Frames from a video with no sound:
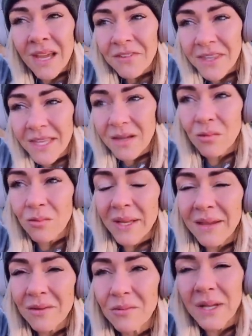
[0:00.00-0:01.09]
I feel like
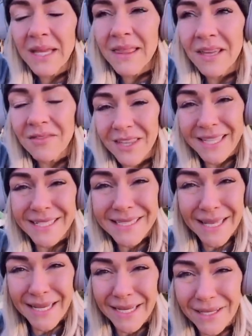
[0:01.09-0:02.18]
we, we live in this
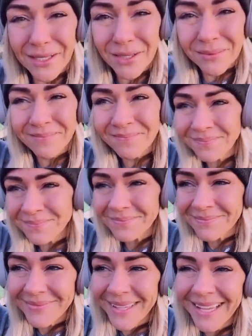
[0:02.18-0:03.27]
like
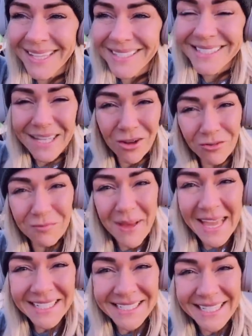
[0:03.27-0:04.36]
self
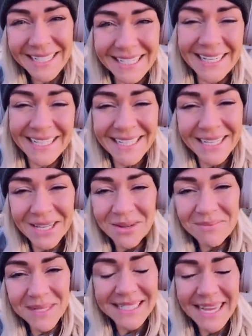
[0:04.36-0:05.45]
magazine
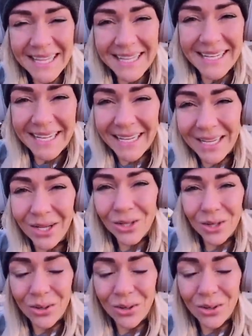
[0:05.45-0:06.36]
mentality